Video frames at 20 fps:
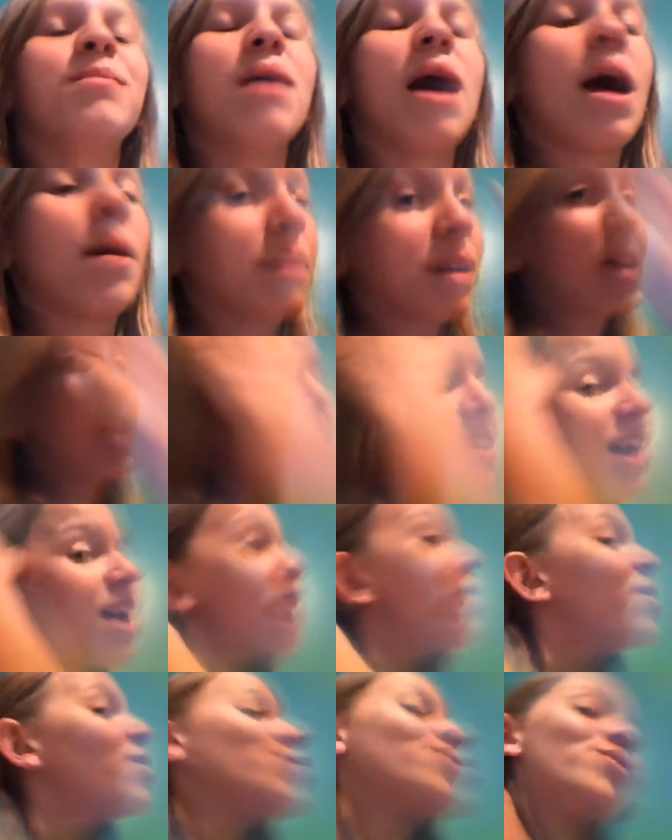I'm gonna tell
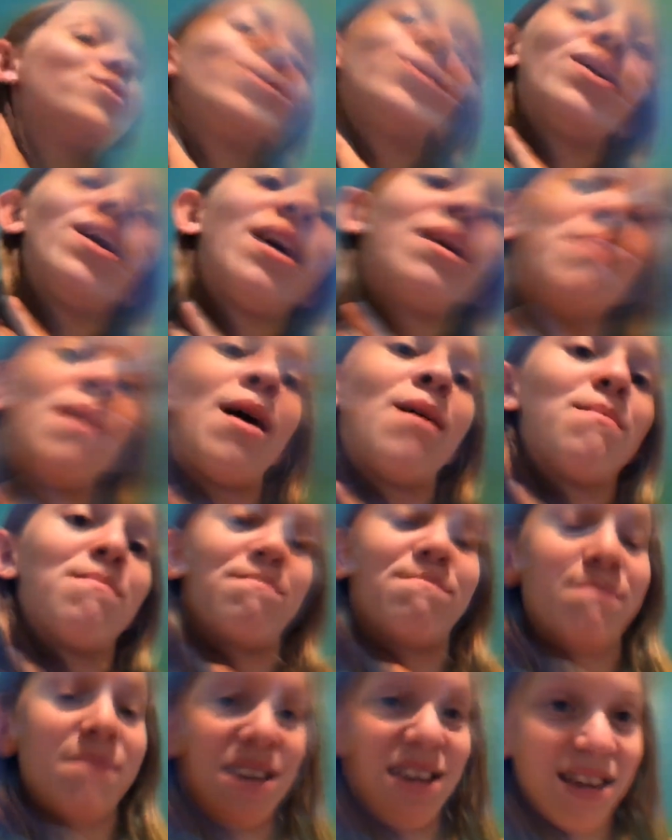you about
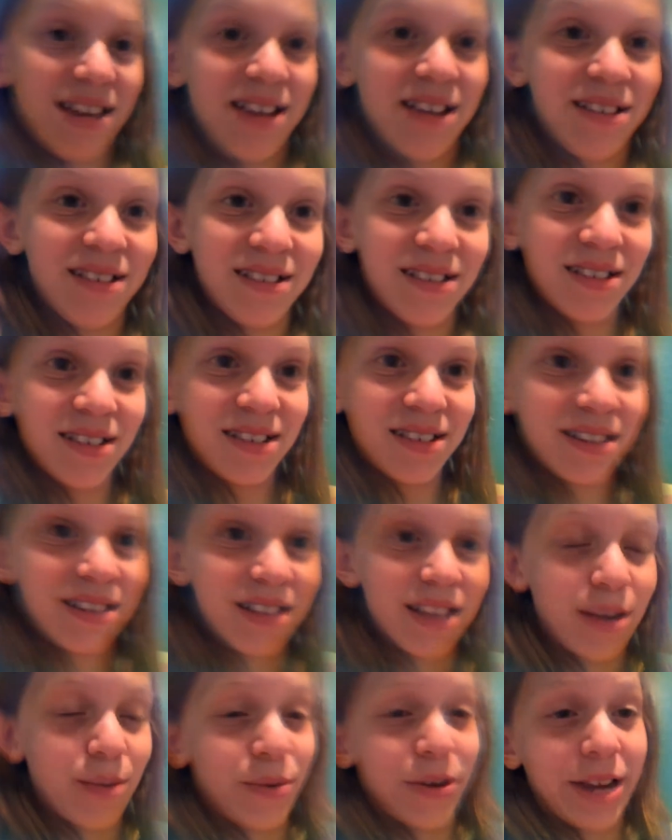me,
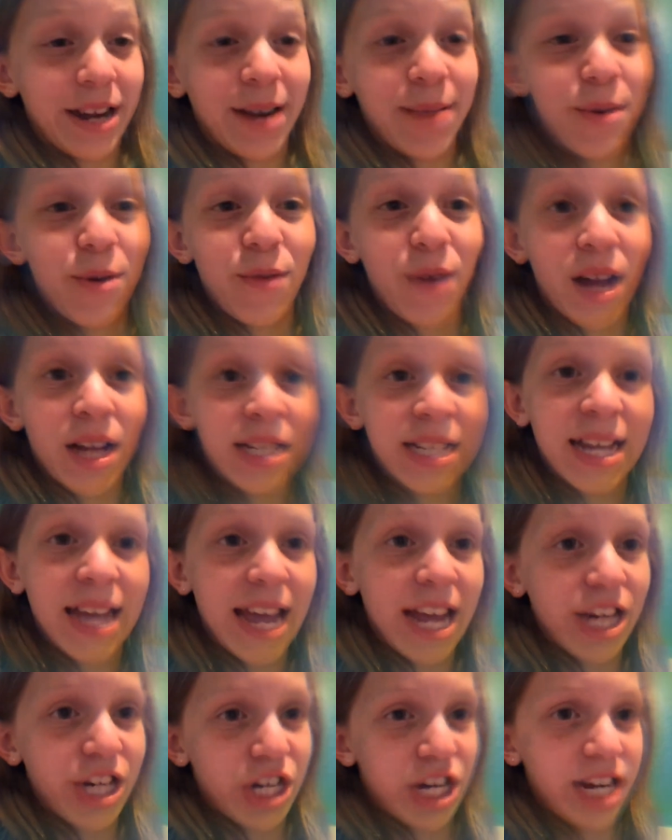then we're gonna move on to
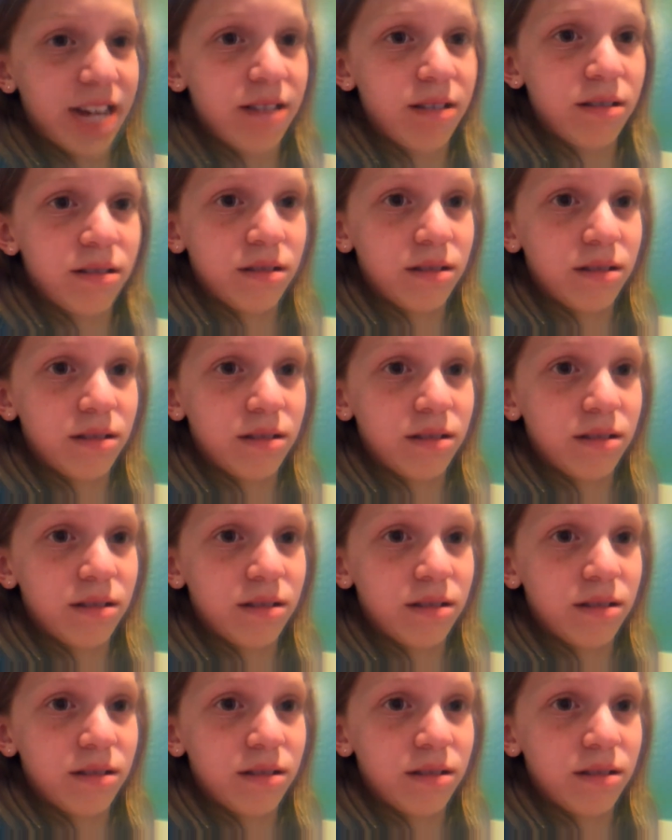AJ.